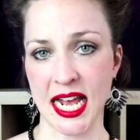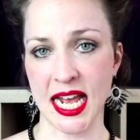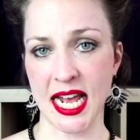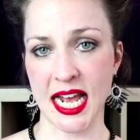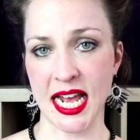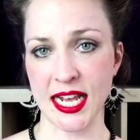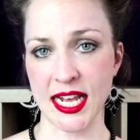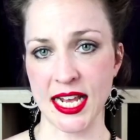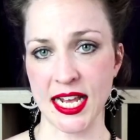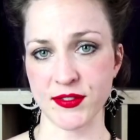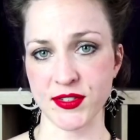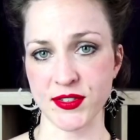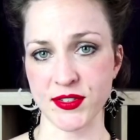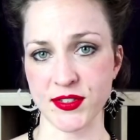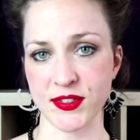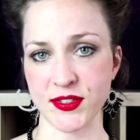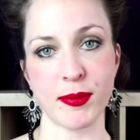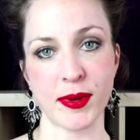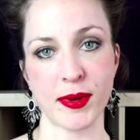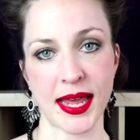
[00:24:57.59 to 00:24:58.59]
can be
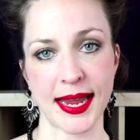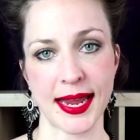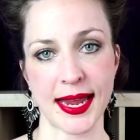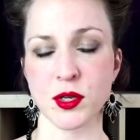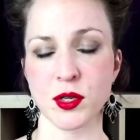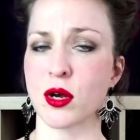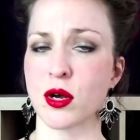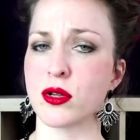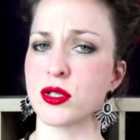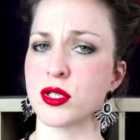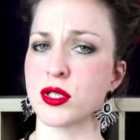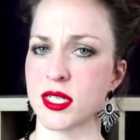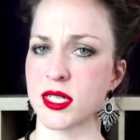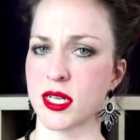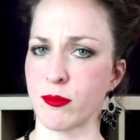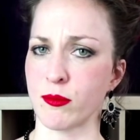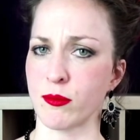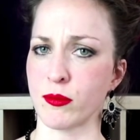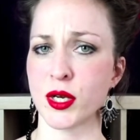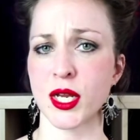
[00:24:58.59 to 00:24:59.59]
blamed on somebody
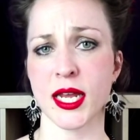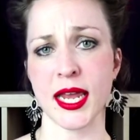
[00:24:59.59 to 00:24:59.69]
else.